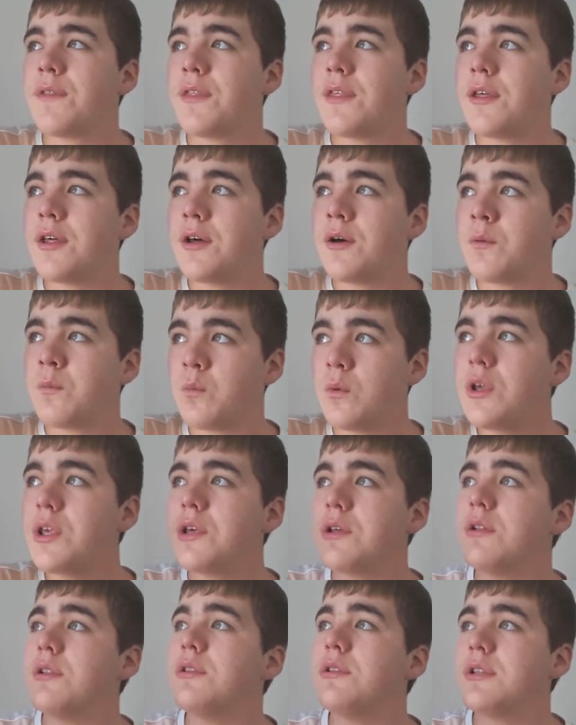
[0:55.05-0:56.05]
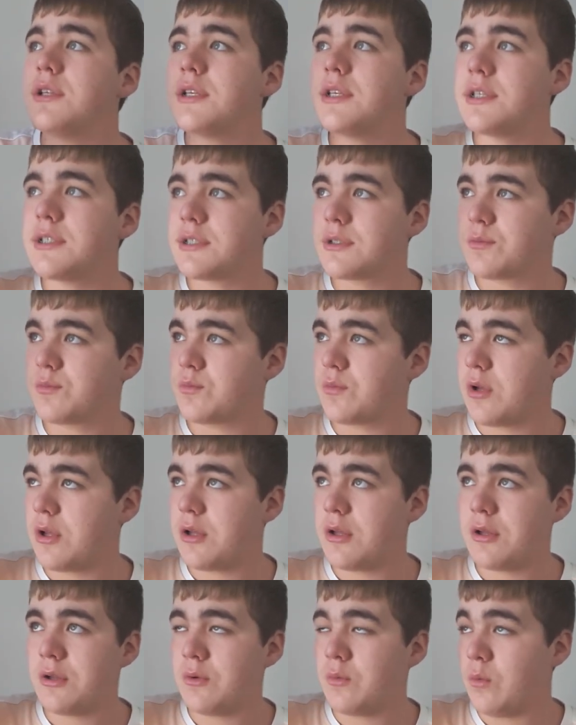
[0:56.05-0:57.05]
the wheel is
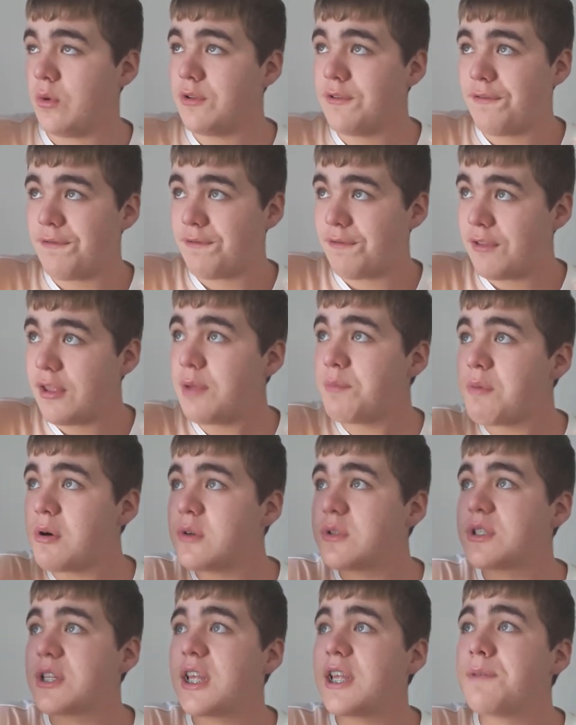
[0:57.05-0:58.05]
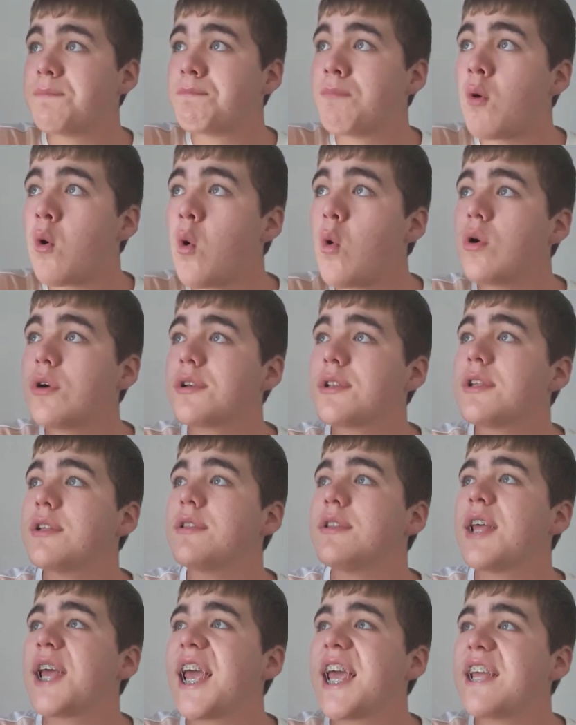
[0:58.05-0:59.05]
one of the most
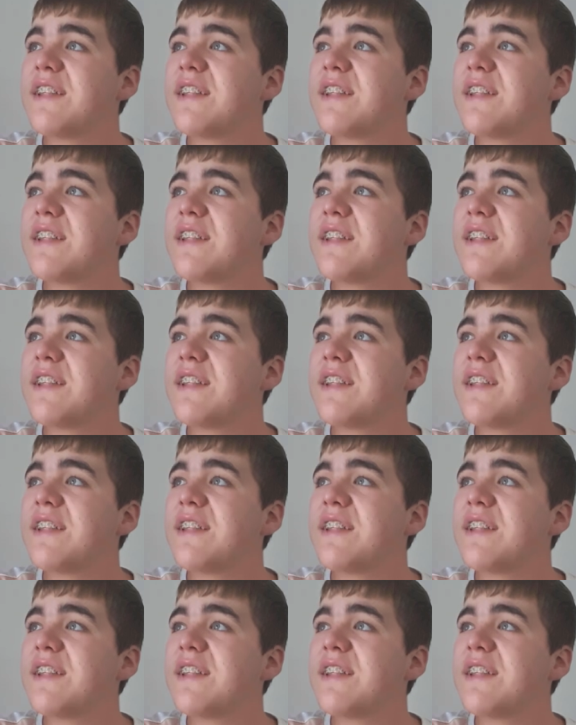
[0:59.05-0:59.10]
important